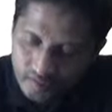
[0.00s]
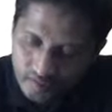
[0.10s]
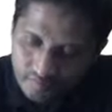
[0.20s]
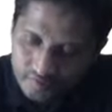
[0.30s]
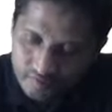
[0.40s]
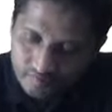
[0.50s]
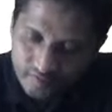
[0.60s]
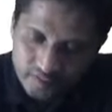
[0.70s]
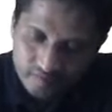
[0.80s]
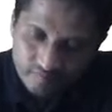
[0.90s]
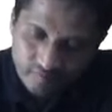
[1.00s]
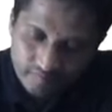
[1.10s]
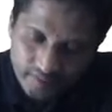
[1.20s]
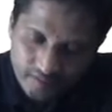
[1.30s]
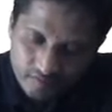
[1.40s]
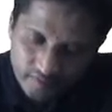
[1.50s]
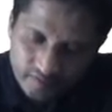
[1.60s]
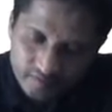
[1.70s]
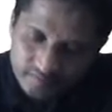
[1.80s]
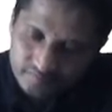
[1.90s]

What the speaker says: F is a function from n to n.